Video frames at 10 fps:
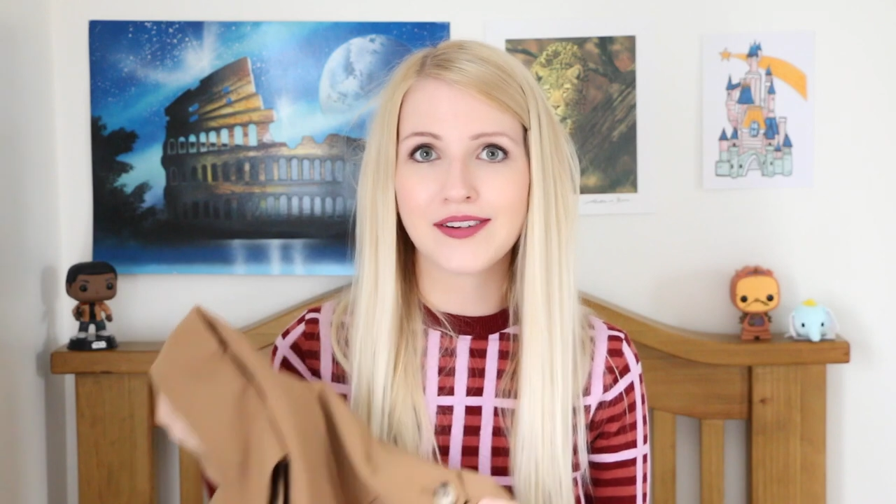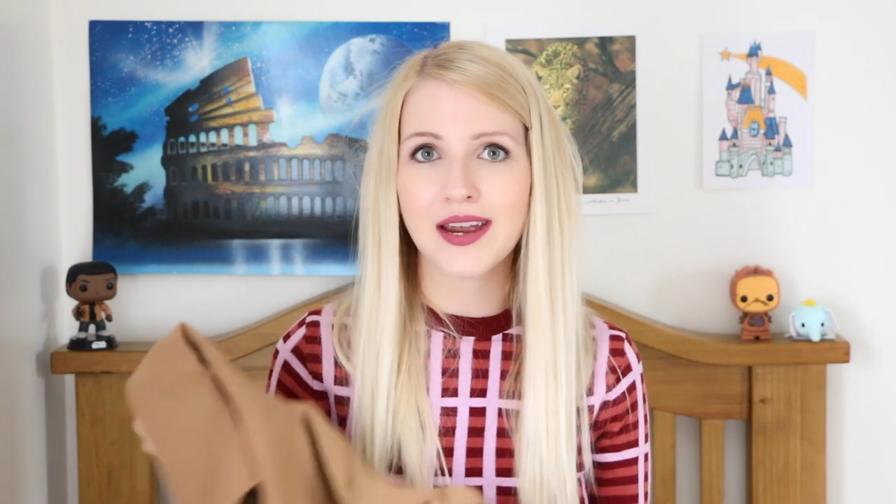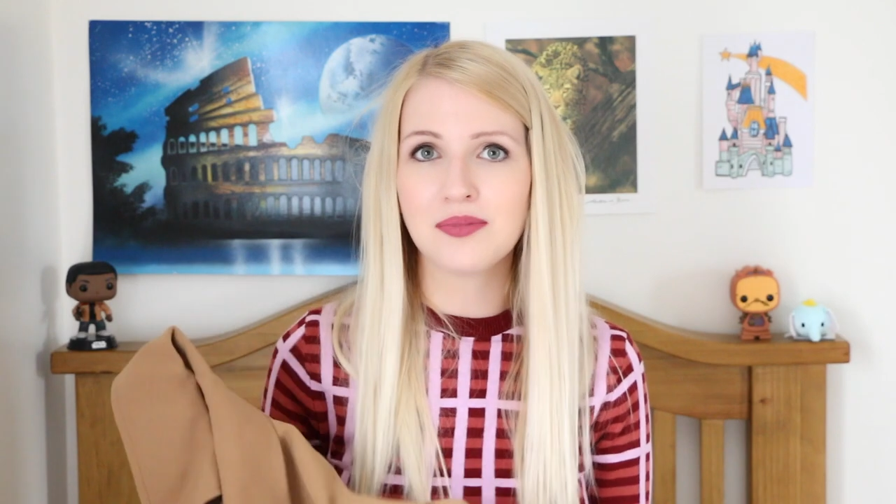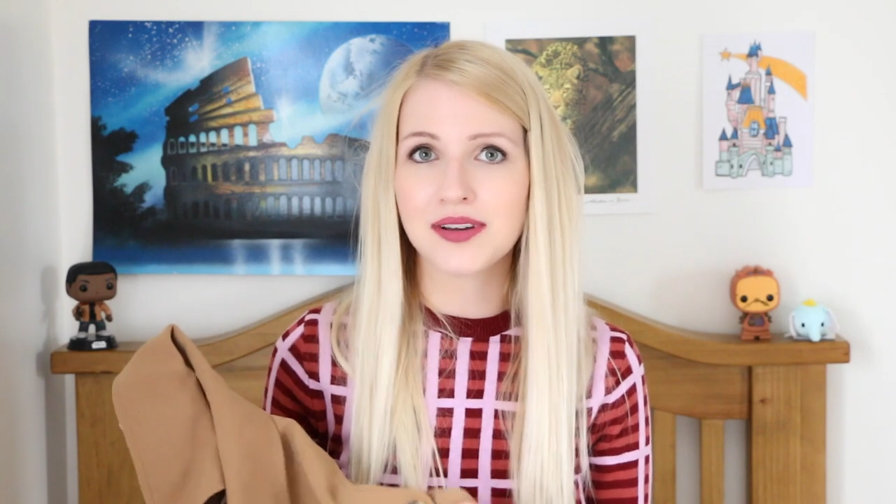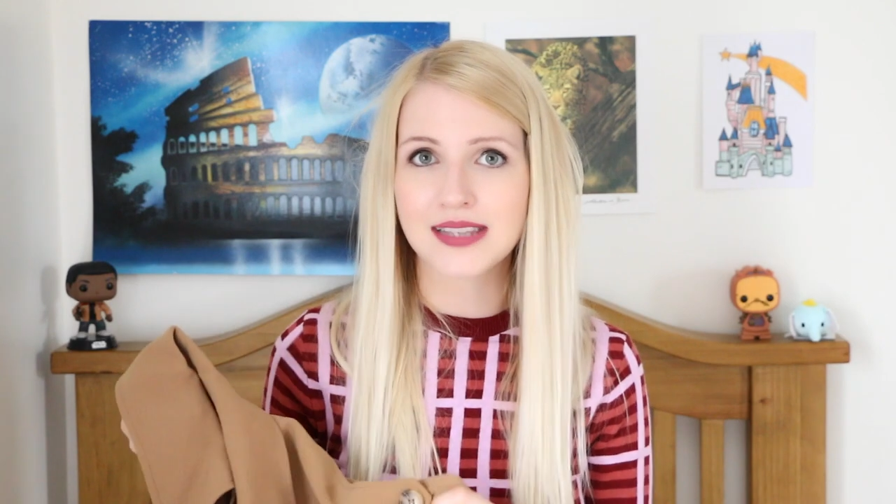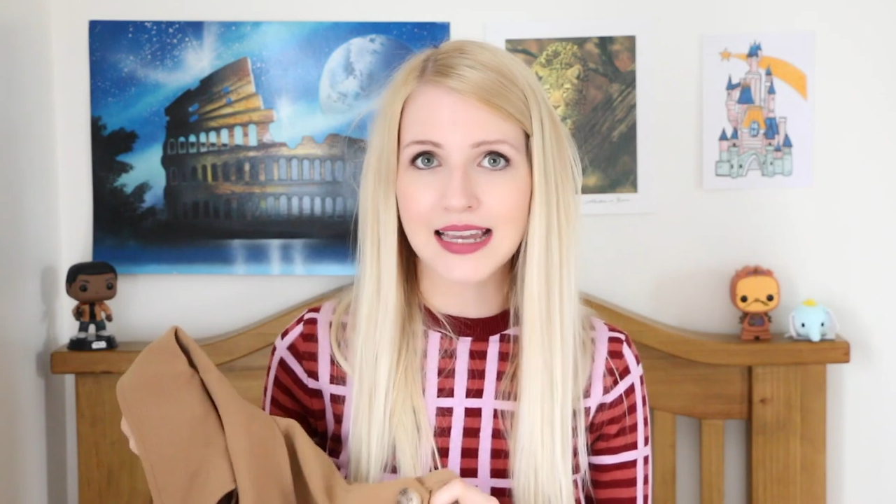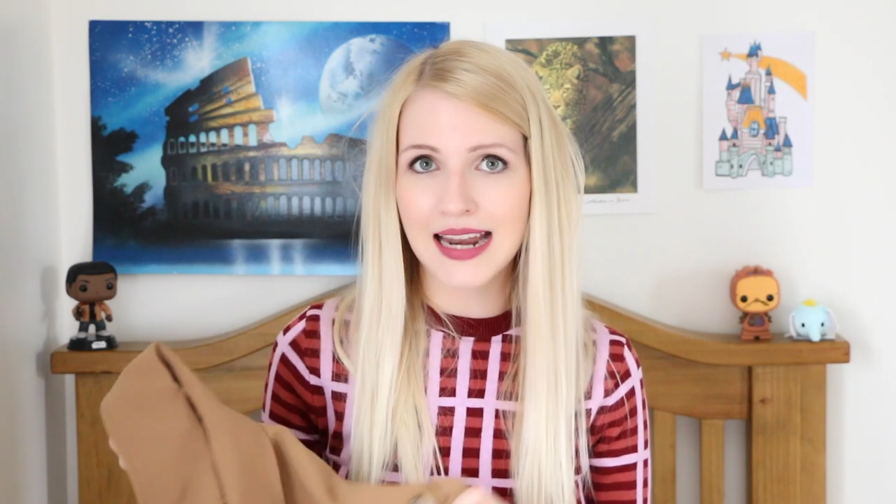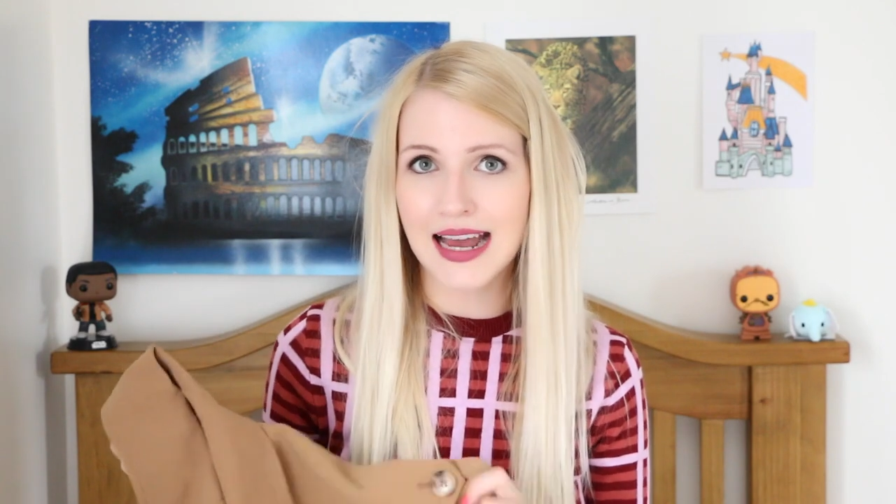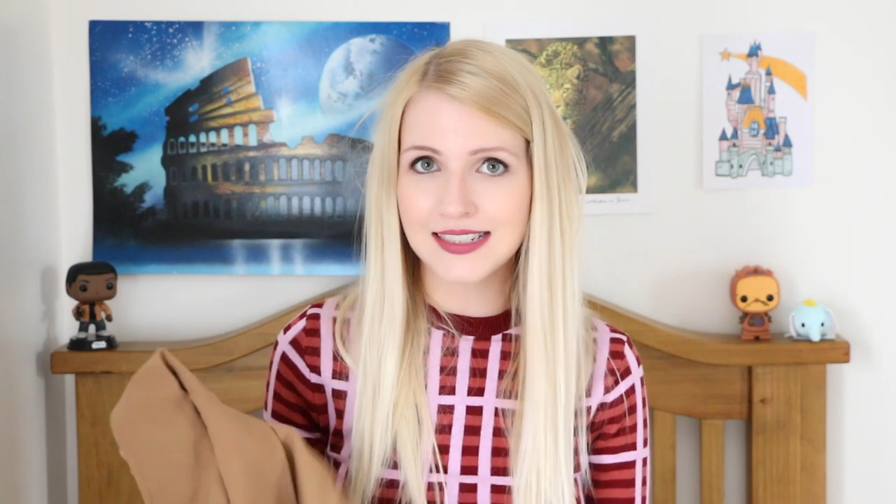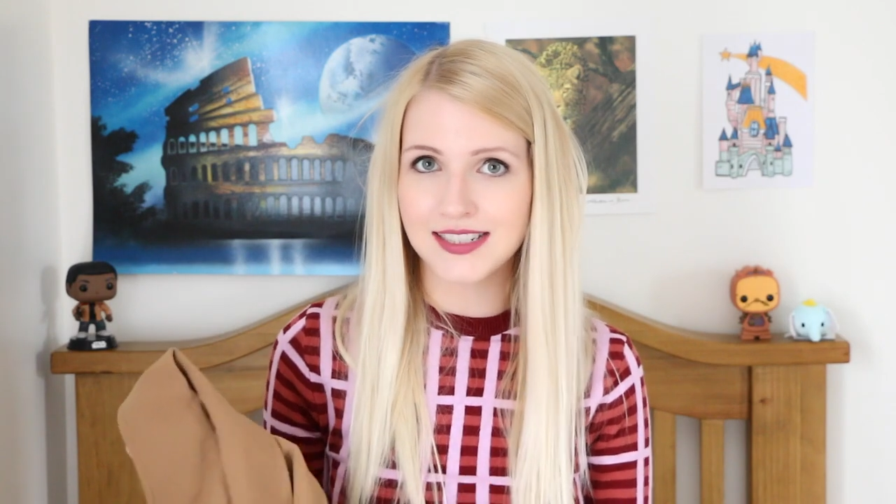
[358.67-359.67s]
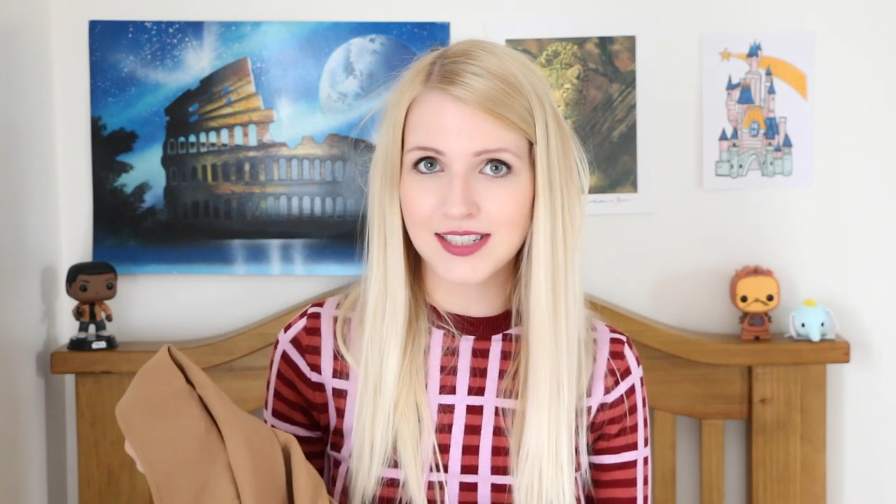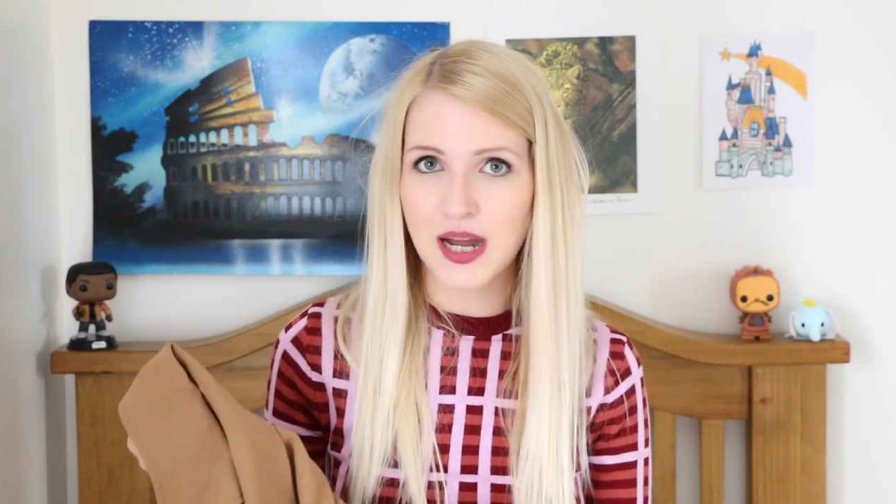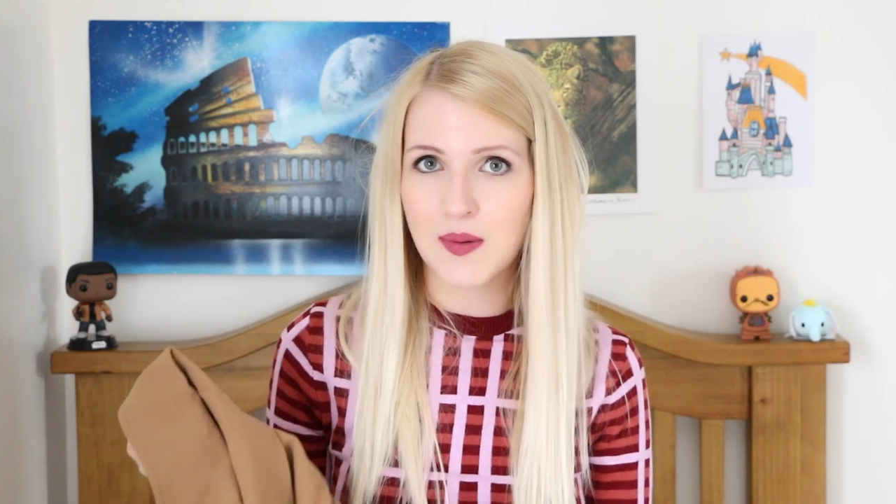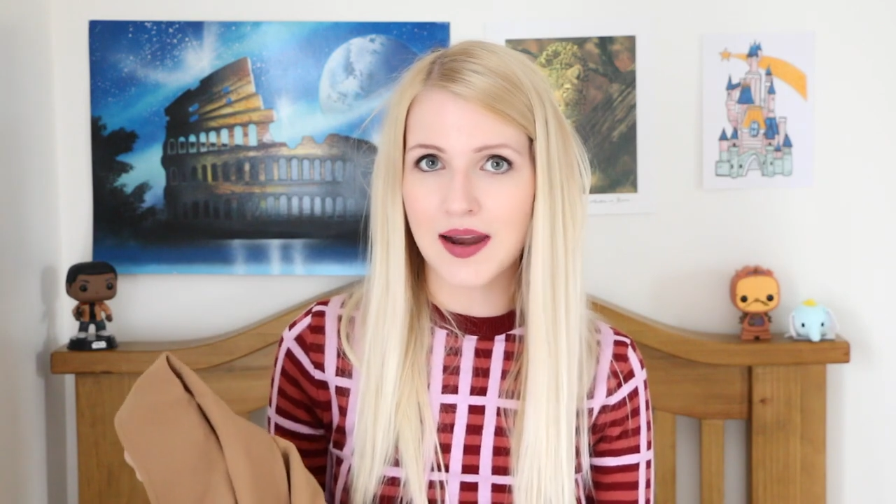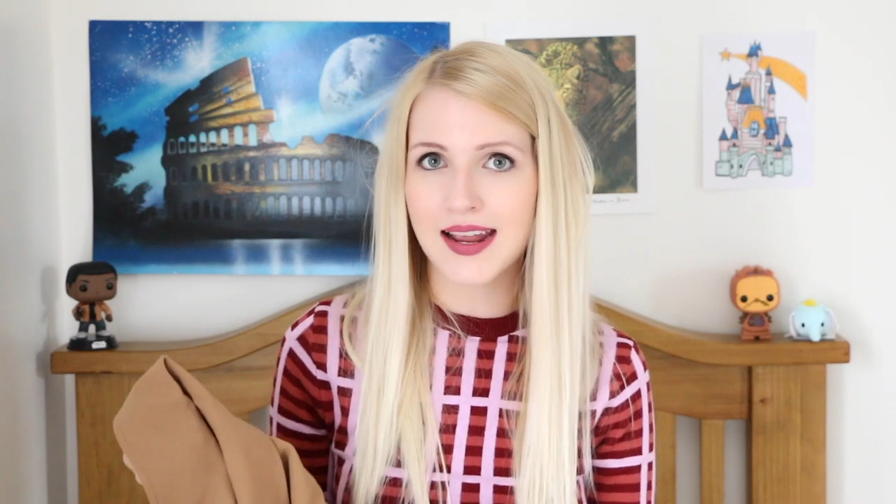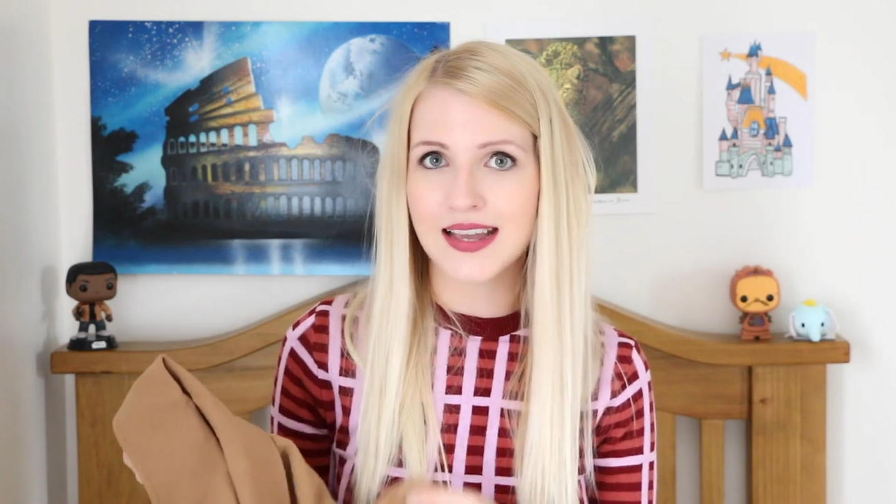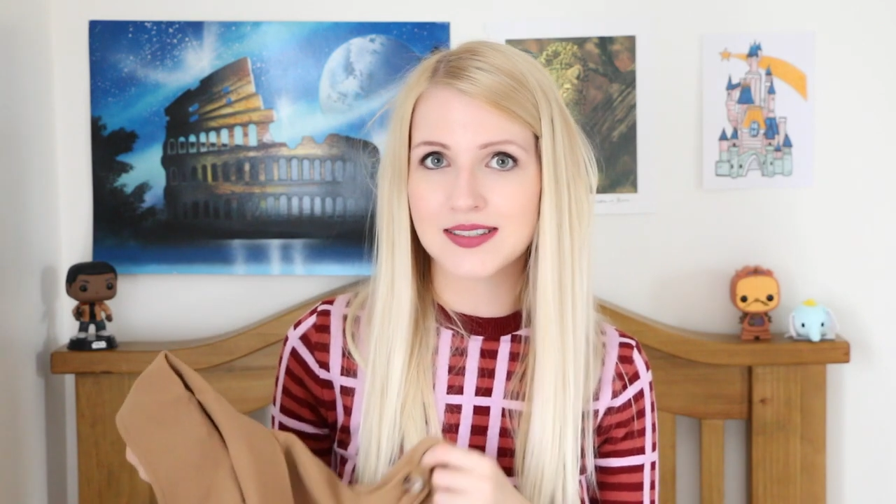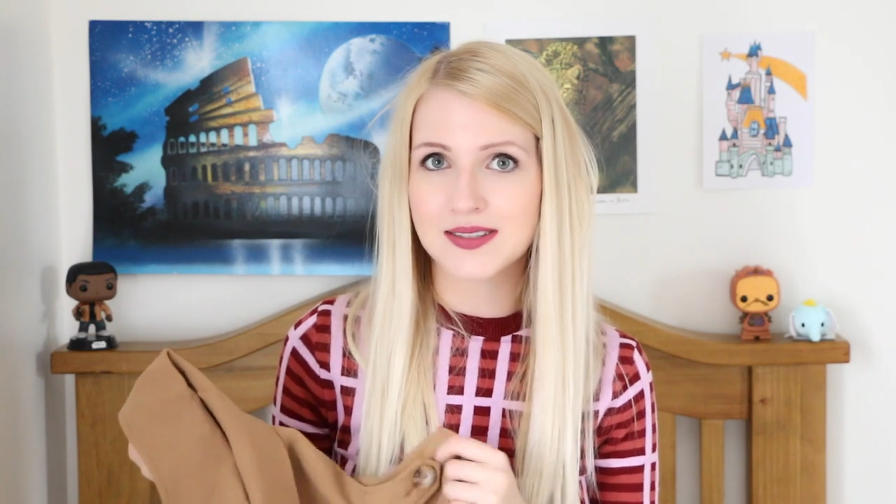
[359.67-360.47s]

great because I can actually start wearing it